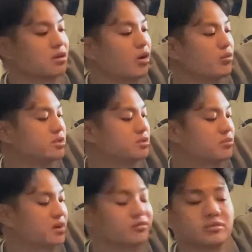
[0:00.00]
always super
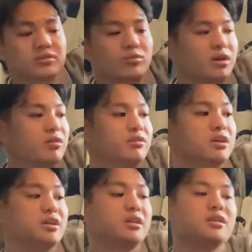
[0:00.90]
comfortable to wear over a
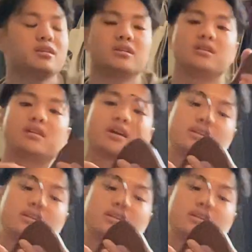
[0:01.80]
hoodie. Like I